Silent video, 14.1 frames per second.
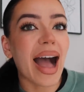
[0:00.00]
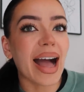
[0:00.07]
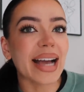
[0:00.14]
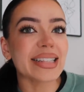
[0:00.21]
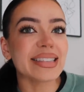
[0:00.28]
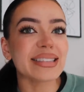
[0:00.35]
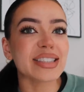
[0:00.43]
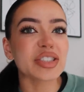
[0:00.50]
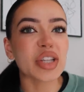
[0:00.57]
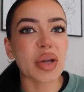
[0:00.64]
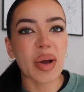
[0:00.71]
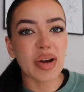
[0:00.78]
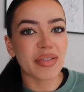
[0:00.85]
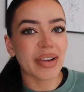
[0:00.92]
and
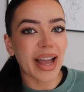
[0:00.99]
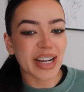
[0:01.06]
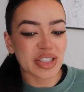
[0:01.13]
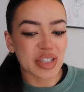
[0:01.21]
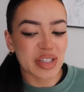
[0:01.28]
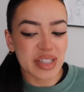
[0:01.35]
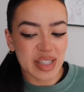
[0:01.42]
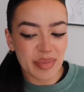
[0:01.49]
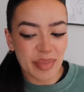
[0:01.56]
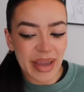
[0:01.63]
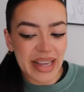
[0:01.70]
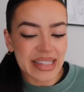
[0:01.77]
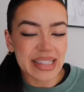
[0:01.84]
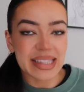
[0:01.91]
show her reaction to the
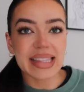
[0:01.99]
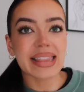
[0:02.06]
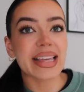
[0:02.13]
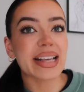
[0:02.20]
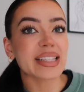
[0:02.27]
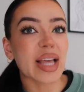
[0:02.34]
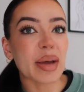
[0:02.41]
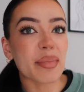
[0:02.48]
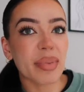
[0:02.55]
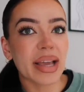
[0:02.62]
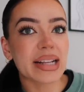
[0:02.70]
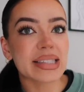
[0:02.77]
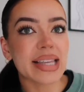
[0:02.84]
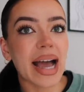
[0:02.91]
pieces, the things that I
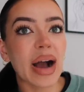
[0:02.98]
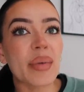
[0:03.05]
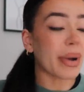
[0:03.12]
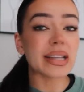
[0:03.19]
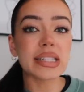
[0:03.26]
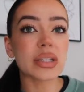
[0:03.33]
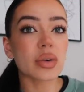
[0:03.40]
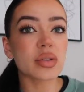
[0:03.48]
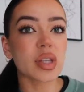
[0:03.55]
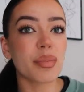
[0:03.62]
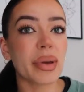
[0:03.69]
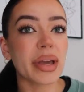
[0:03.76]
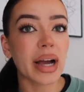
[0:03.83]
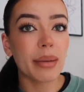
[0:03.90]
picked out. But I did
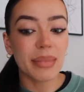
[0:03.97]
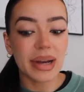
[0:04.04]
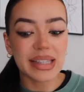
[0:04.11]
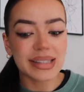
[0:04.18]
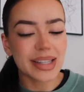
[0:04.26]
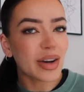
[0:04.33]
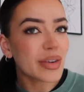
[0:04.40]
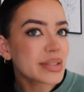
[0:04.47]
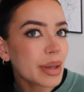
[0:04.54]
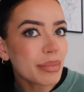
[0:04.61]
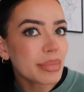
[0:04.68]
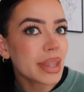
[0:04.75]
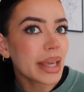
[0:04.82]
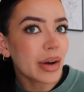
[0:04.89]
also pick up myself
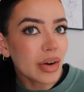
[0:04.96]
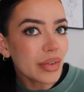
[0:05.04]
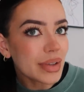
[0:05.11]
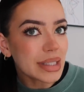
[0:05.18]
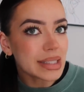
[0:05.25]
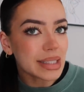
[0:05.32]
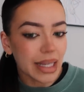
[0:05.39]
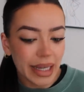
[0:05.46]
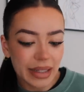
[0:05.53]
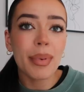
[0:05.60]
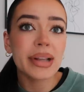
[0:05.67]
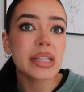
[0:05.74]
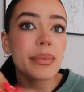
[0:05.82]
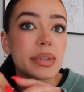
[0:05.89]
something, obviously. I
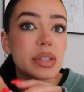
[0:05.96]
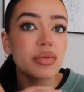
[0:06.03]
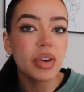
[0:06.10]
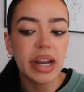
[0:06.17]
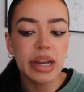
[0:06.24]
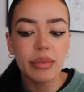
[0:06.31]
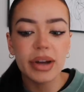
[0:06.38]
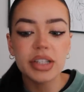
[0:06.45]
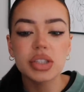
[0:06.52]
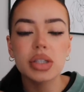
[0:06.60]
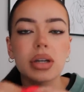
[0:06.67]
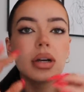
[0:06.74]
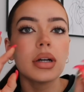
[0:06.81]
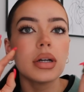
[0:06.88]
picked up this ring, which